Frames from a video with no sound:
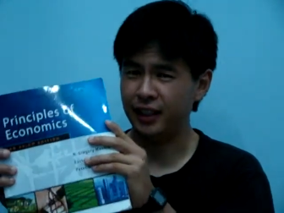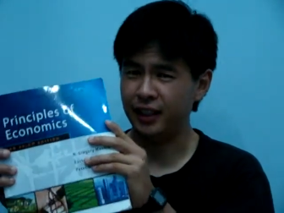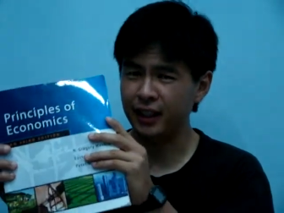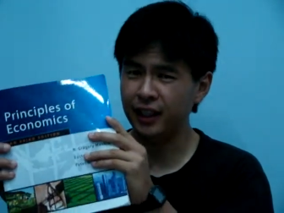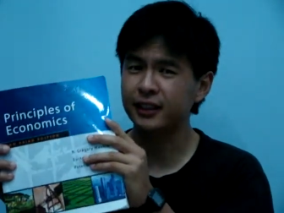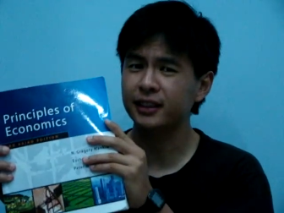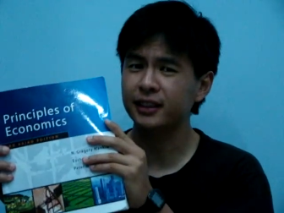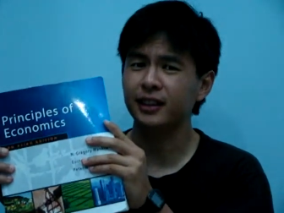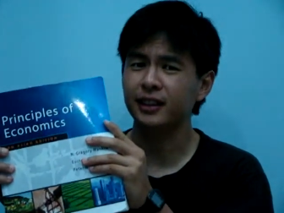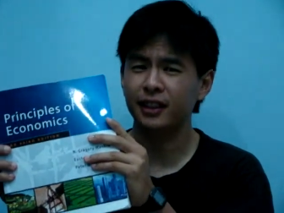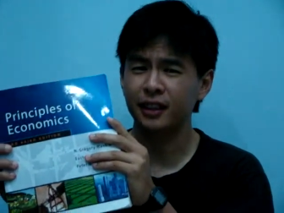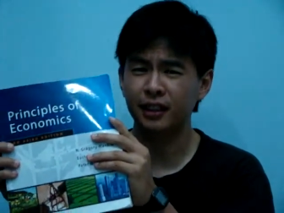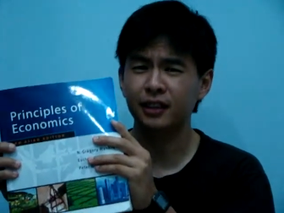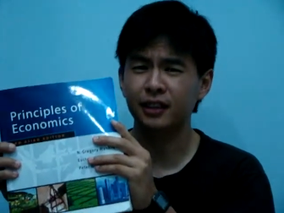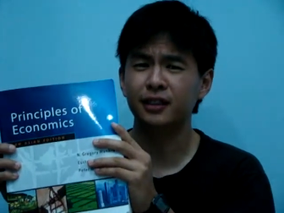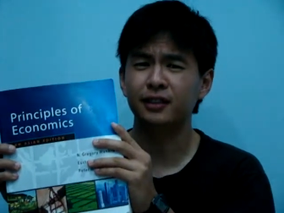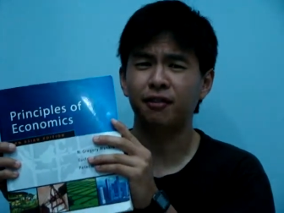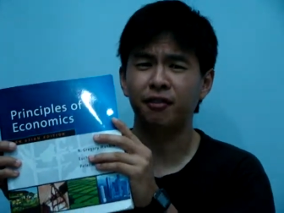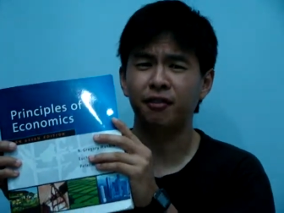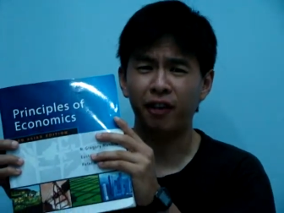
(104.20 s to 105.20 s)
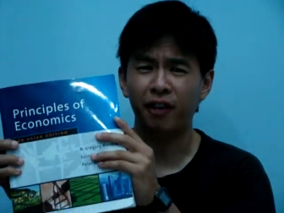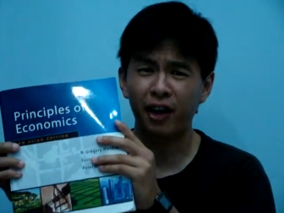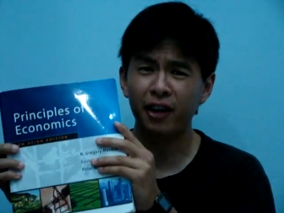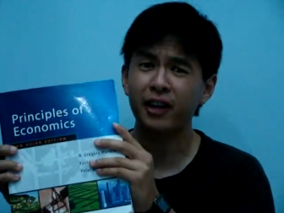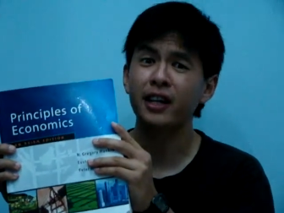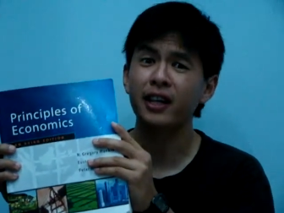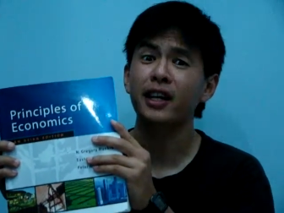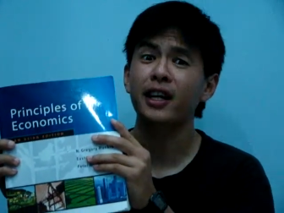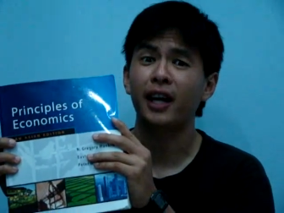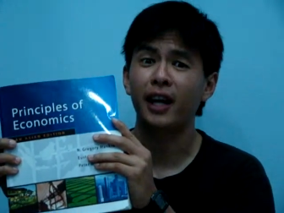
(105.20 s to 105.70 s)
It is
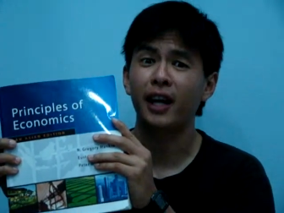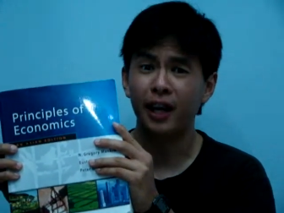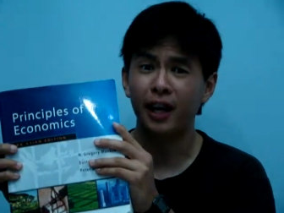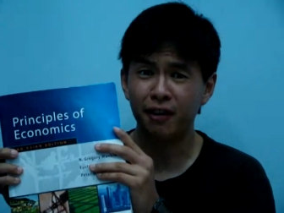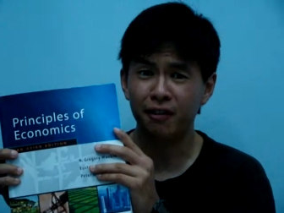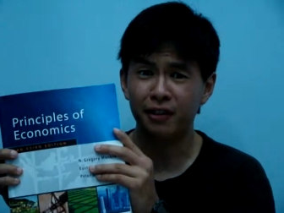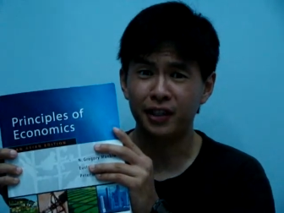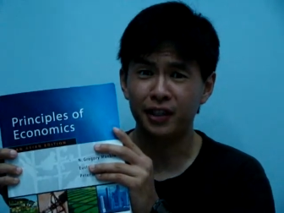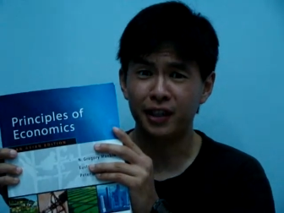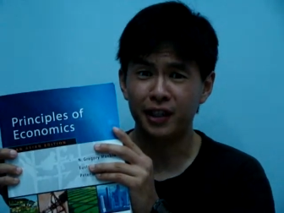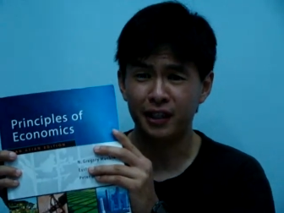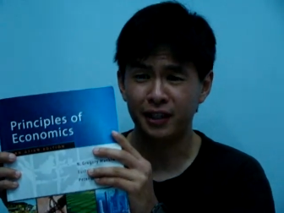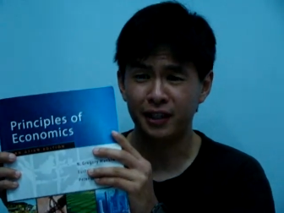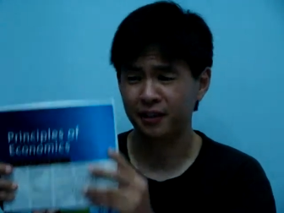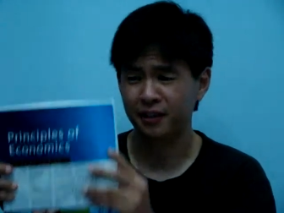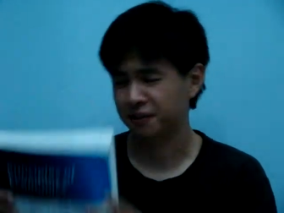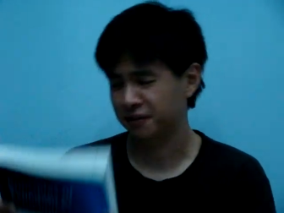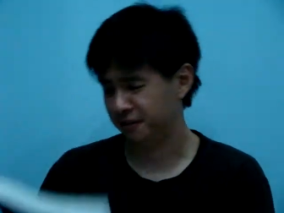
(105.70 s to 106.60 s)
very heavy.